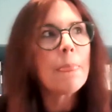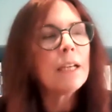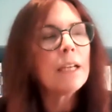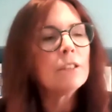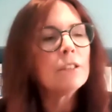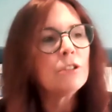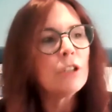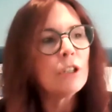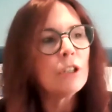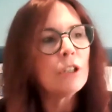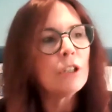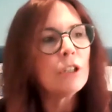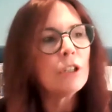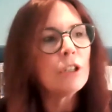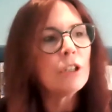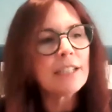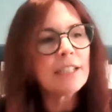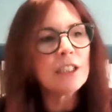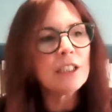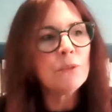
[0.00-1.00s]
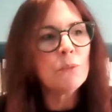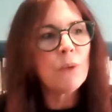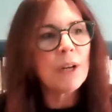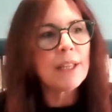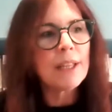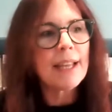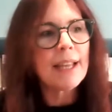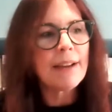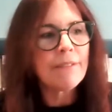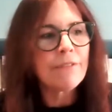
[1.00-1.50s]
So I actually
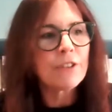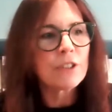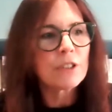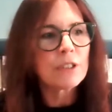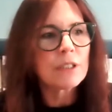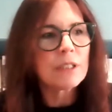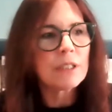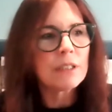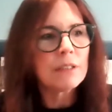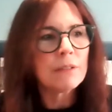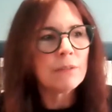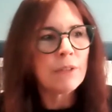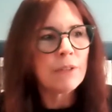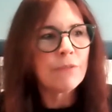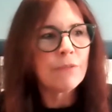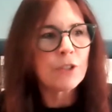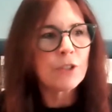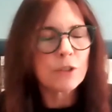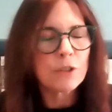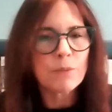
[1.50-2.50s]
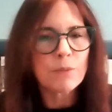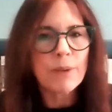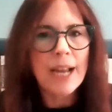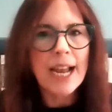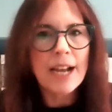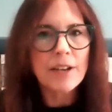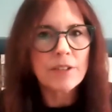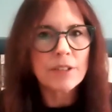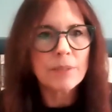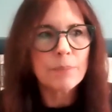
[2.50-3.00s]
won the first
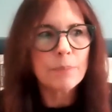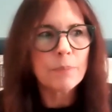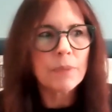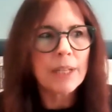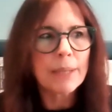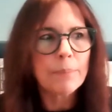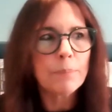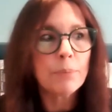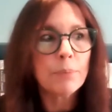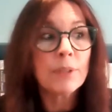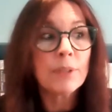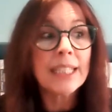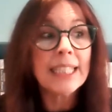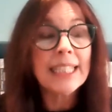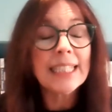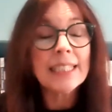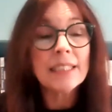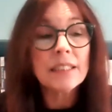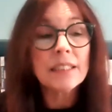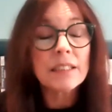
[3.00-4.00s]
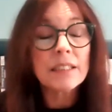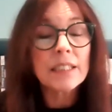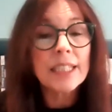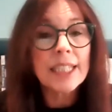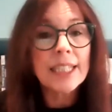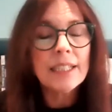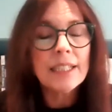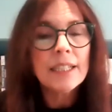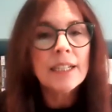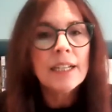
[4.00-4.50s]
round like pretty
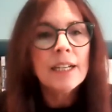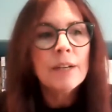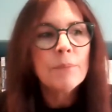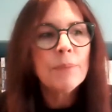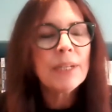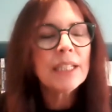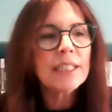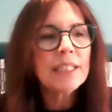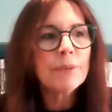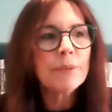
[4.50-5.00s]
easily because I